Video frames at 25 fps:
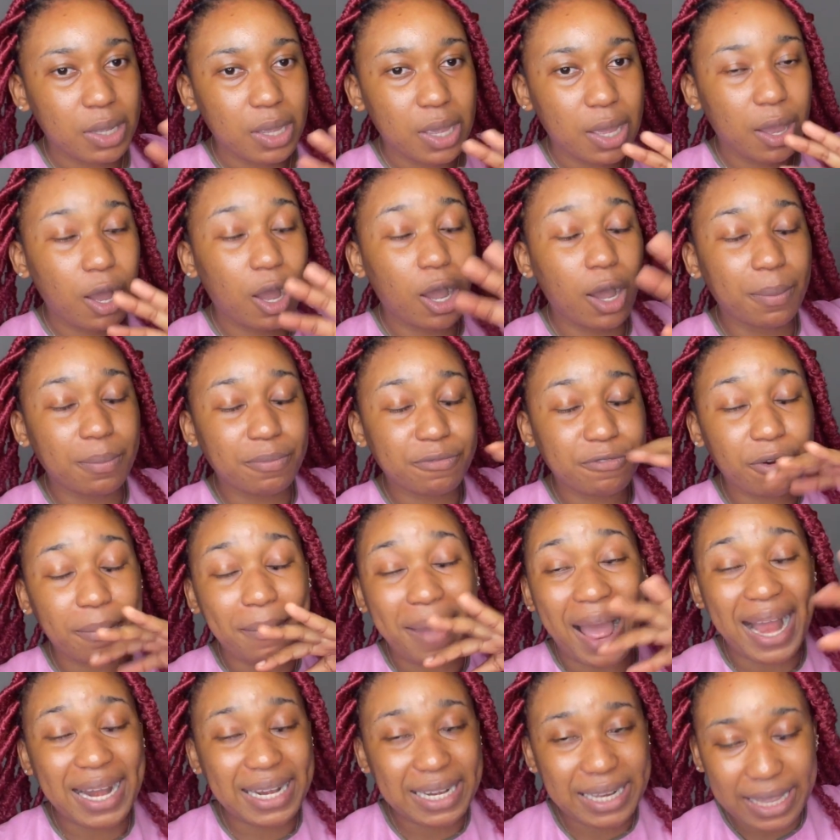from
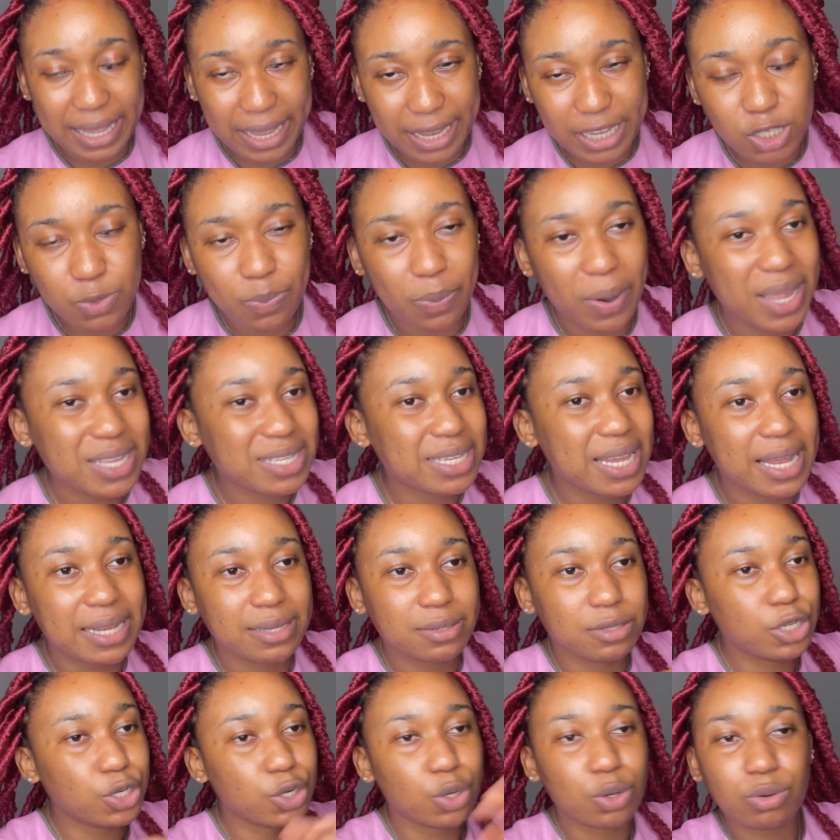AliExpress,
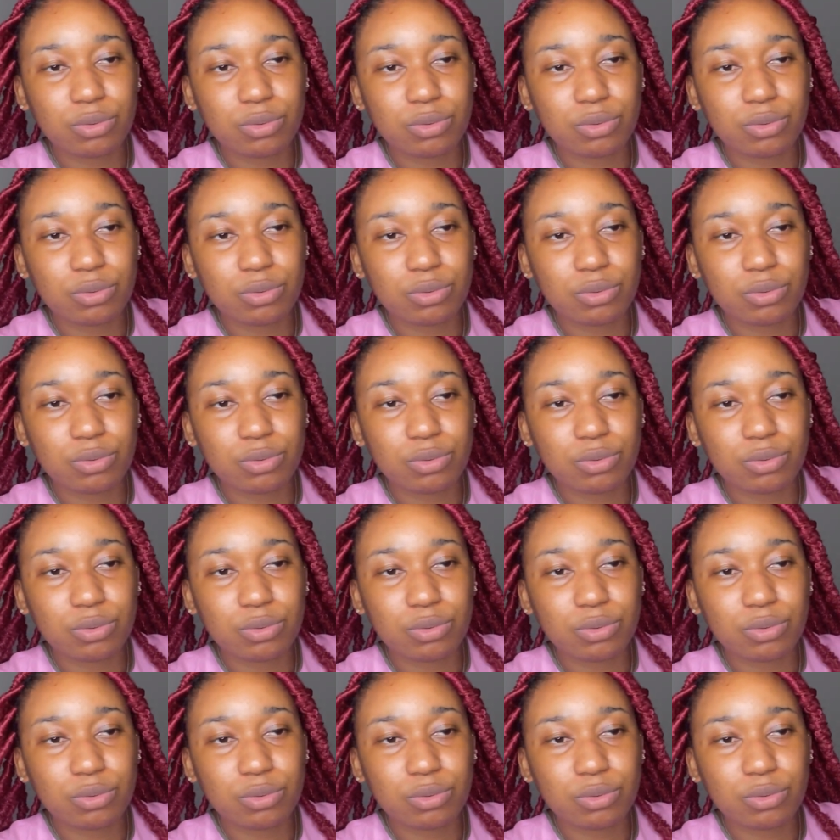and you know,